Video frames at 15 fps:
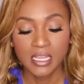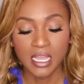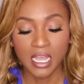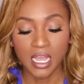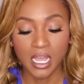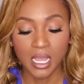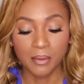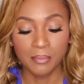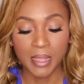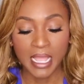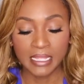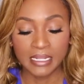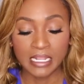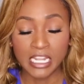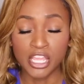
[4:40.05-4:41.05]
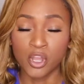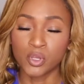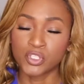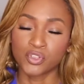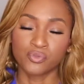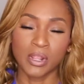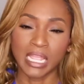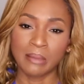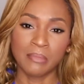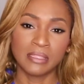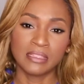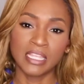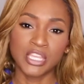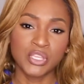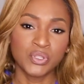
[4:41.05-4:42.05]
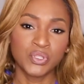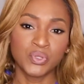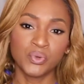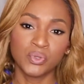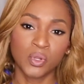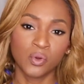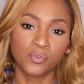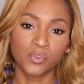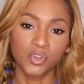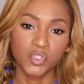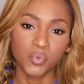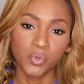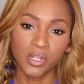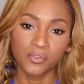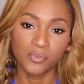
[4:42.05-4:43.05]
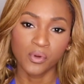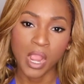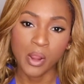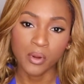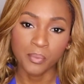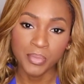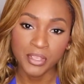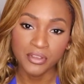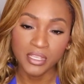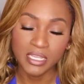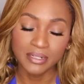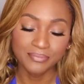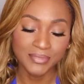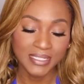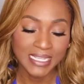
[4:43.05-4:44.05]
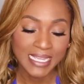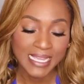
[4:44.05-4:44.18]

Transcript: And then they also recommend that you do it over a 24-hour period.